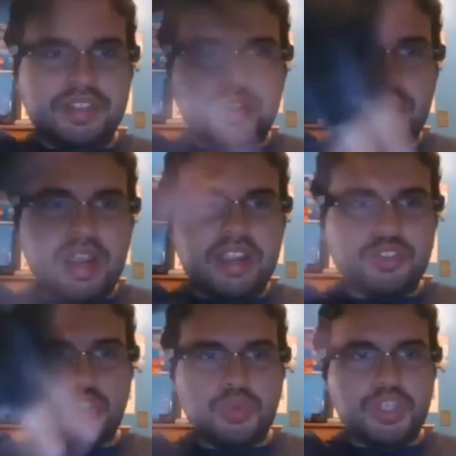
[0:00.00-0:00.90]
to make
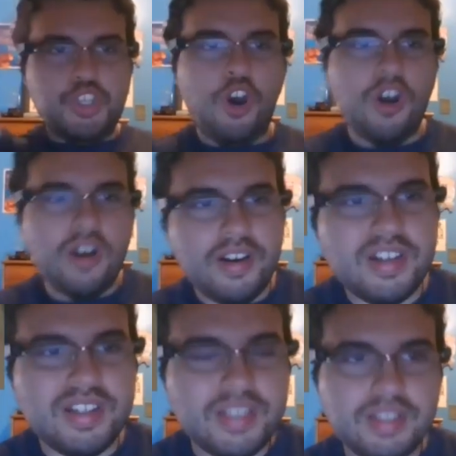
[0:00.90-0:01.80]
it to a
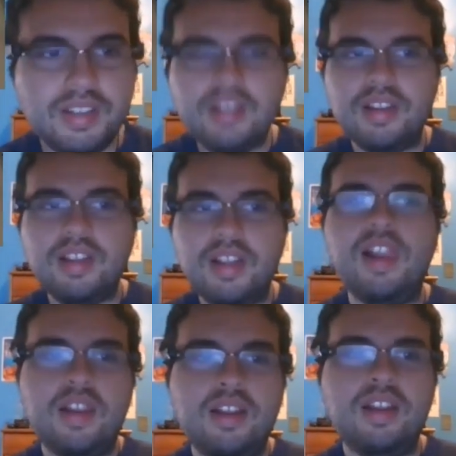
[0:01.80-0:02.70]
yarn.
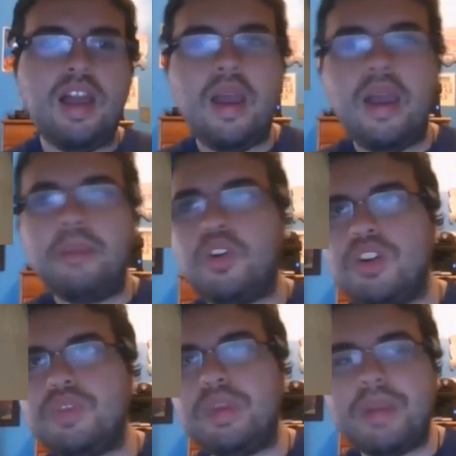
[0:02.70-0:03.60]
And of
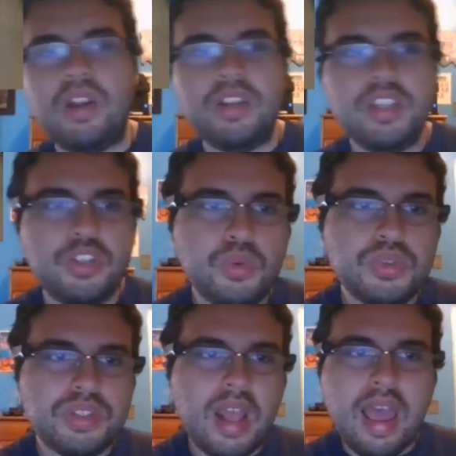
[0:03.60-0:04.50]
course we barely
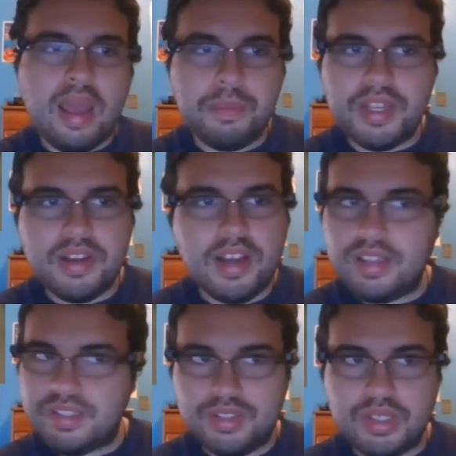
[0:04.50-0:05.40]
use that
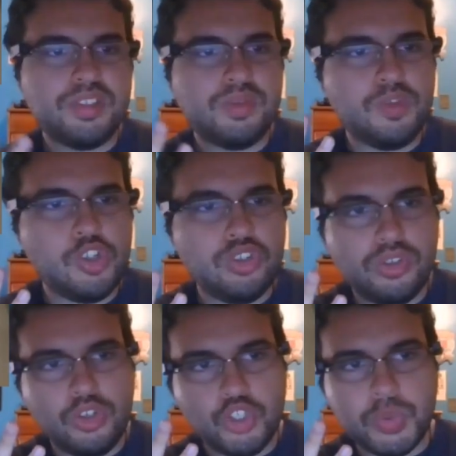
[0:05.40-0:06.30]
because it's
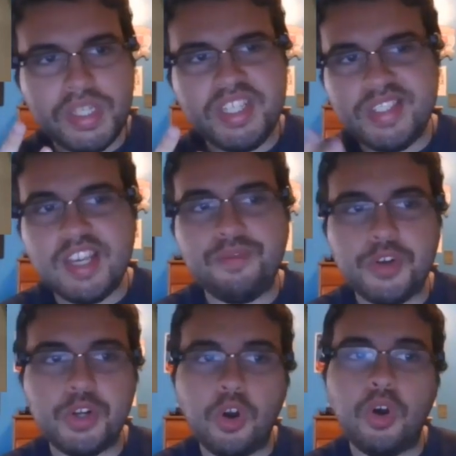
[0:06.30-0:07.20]
usually
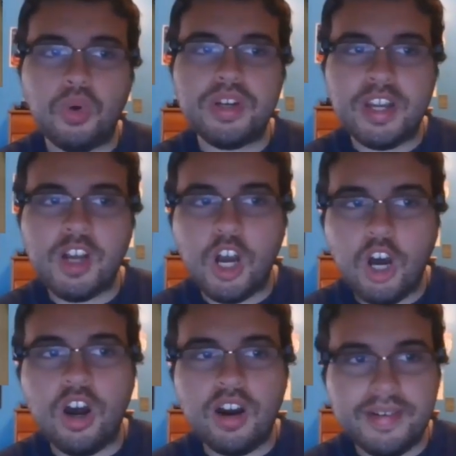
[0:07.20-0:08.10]
difficult and
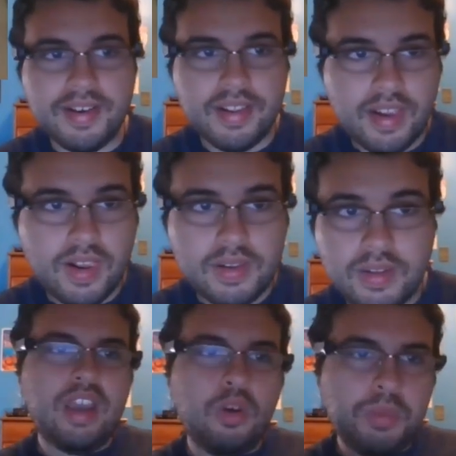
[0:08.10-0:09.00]
hard.
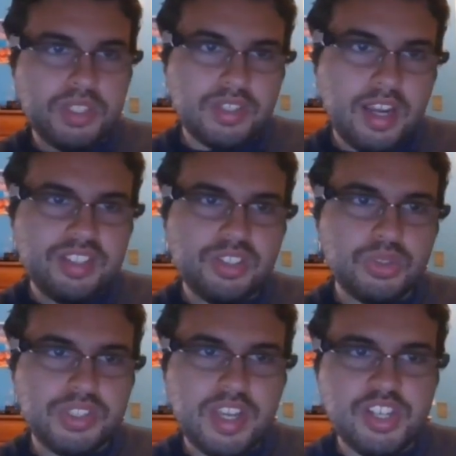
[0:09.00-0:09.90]
Now besides
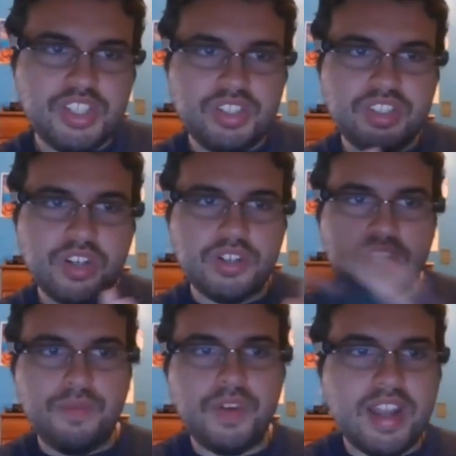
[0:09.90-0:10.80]
those stations, there are
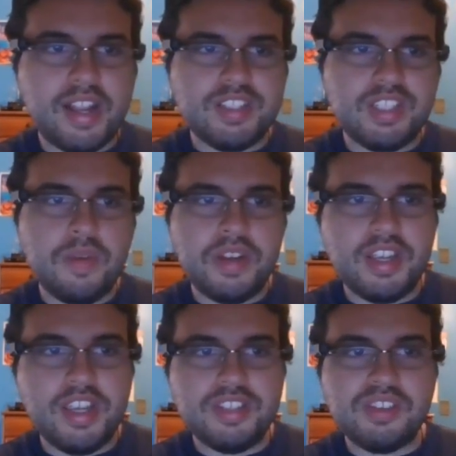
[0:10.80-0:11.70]
different
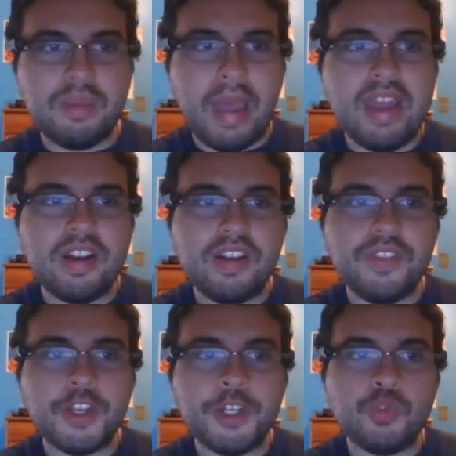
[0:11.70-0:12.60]
activities depending
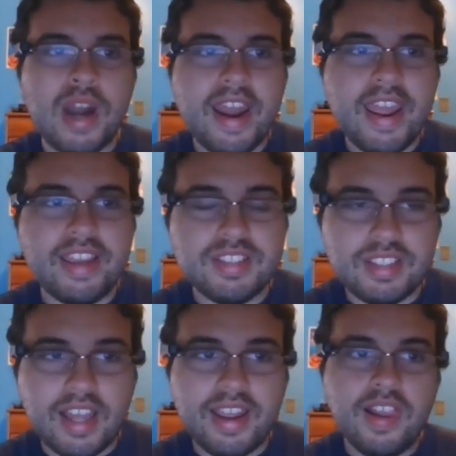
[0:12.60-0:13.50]
on the
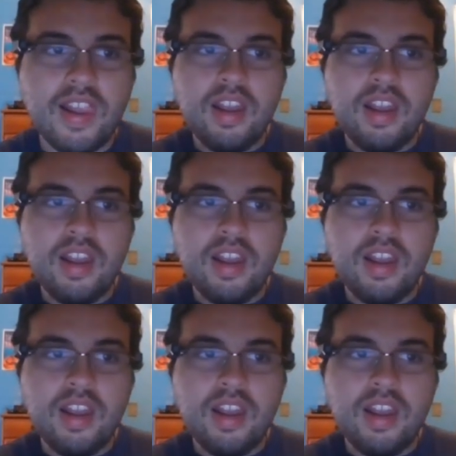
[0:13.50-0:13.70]
grades. Like